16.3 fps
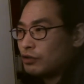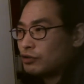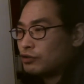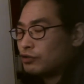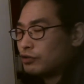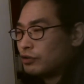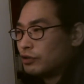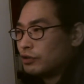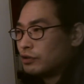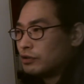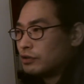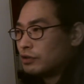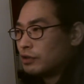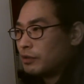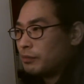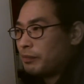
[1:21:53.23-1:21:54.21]
student,
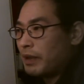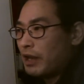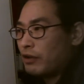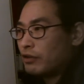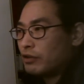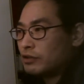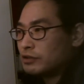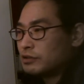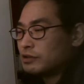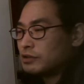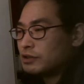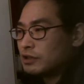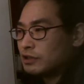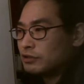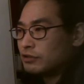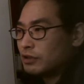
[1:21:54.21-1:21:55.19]
parents,
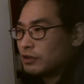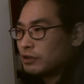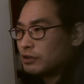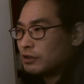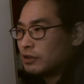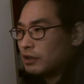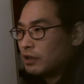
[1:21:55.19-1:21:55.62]
children.